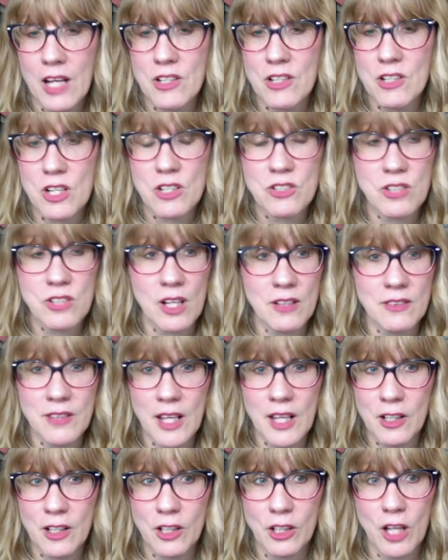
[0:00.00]

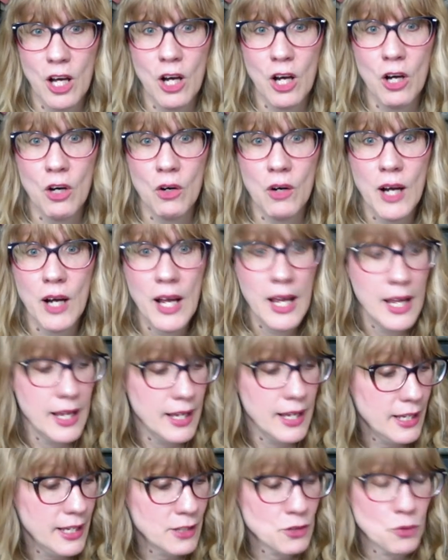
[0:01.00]
Sunset Glow
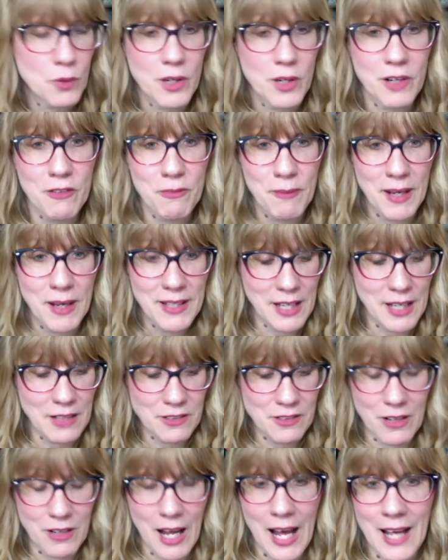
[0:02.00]
is one of my
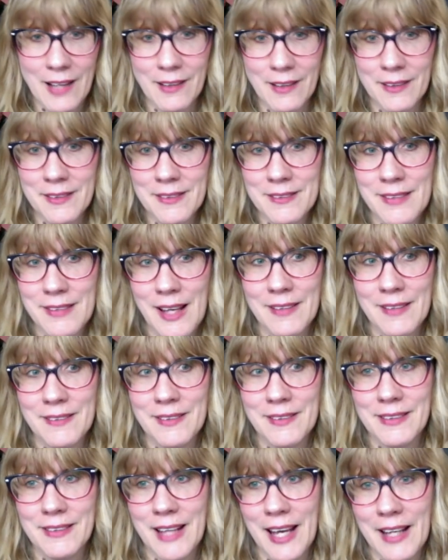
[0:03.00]
desert island scents.
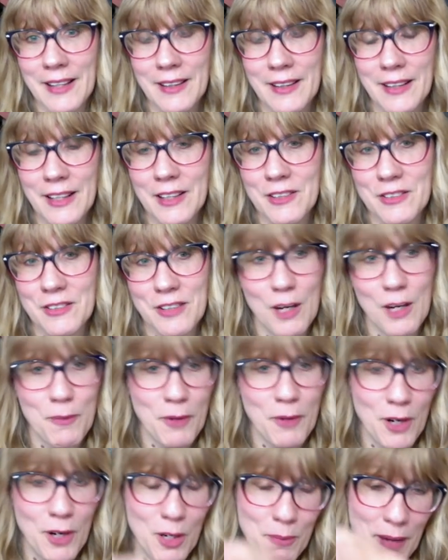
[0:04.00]
It's kind of like
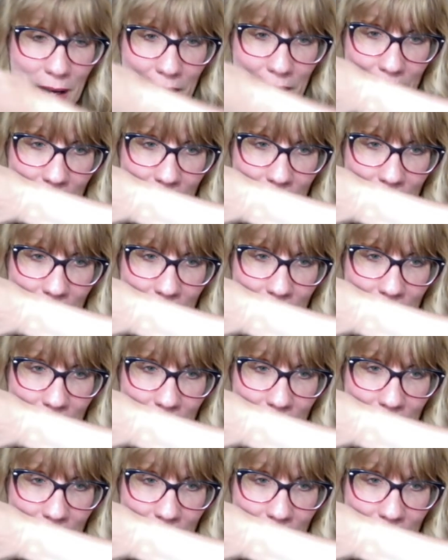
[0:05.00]
Strawberry Pound